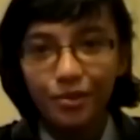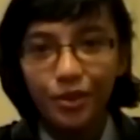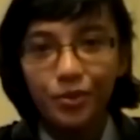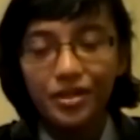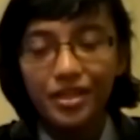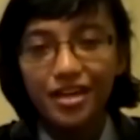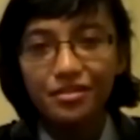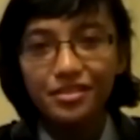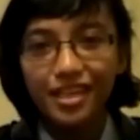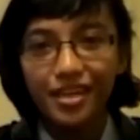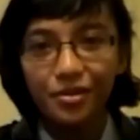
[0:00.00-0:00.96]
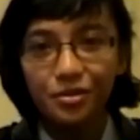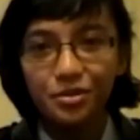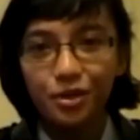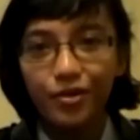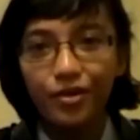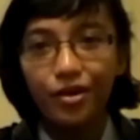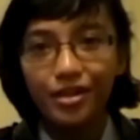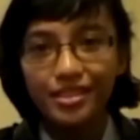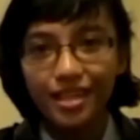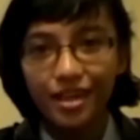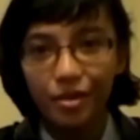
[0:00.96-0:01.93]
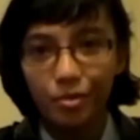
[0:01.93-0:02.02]
We will now take you to our
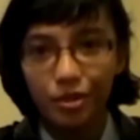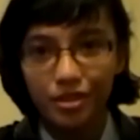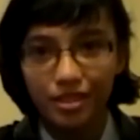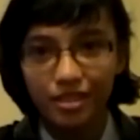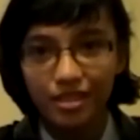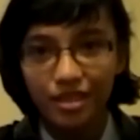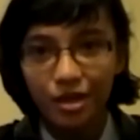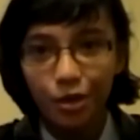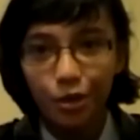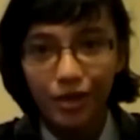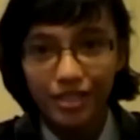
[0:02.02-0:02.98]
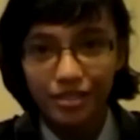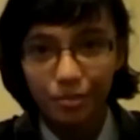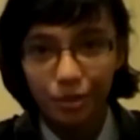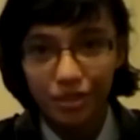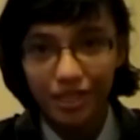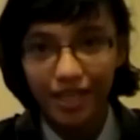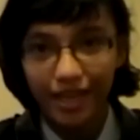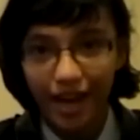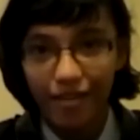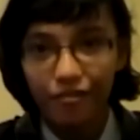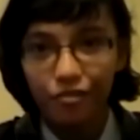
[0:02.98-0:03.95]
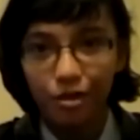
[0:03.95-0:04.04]
on-site reporter who is reporting
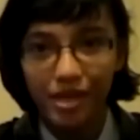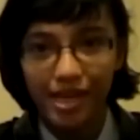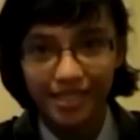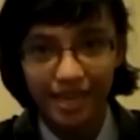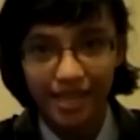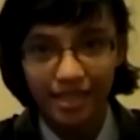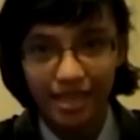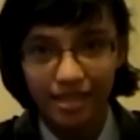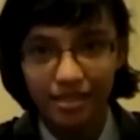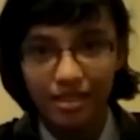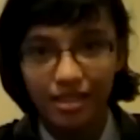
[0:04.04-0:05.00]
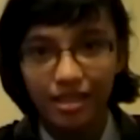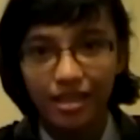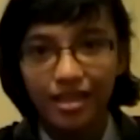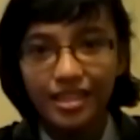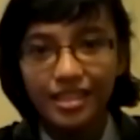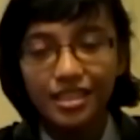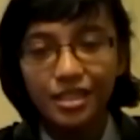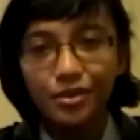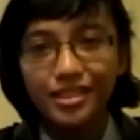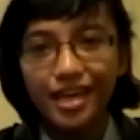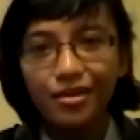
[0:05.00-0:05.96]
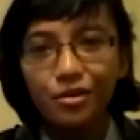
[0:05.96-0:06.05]
live from HKSS. She will
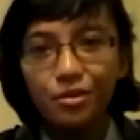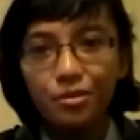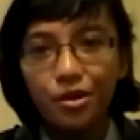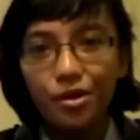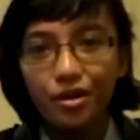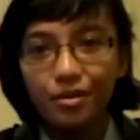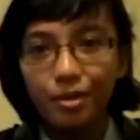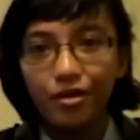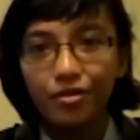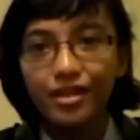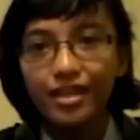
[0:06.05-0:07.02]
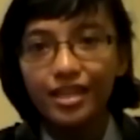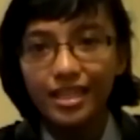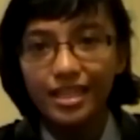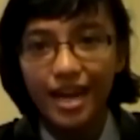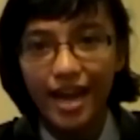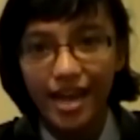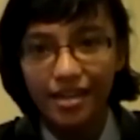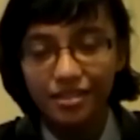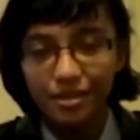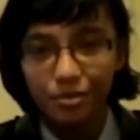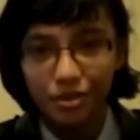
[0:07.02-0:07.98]
tell you more about their energy